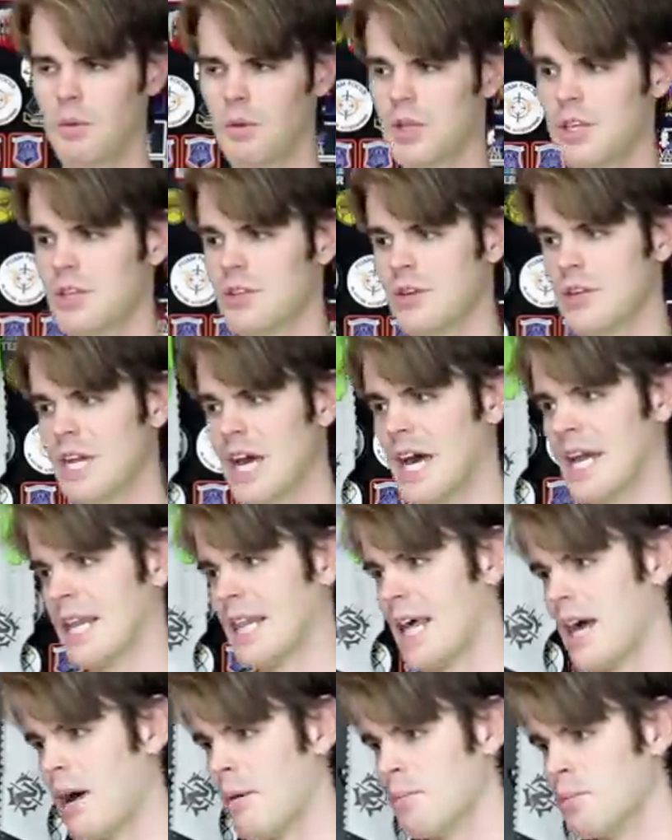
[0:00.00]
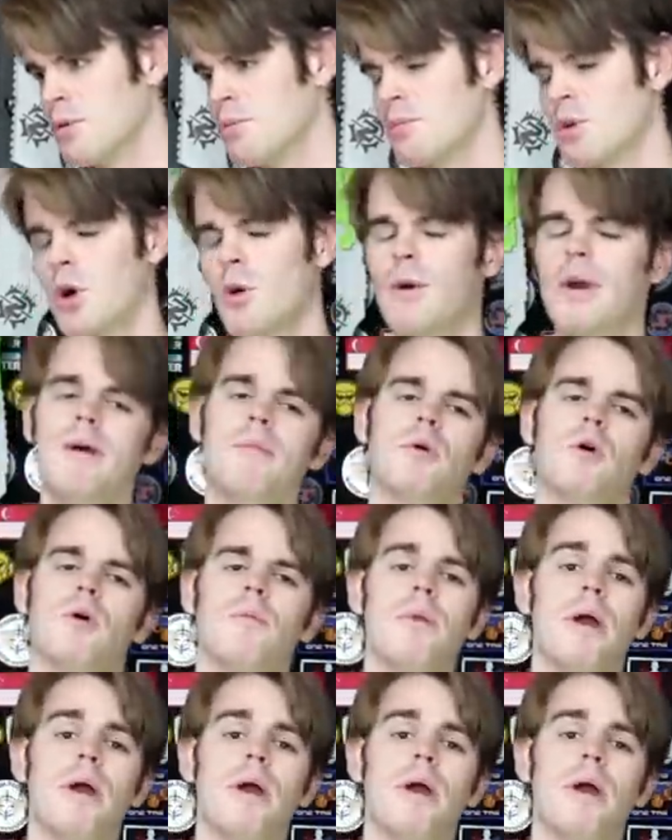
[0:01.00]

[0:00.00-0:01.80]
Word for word: will either not allow boom ammo, or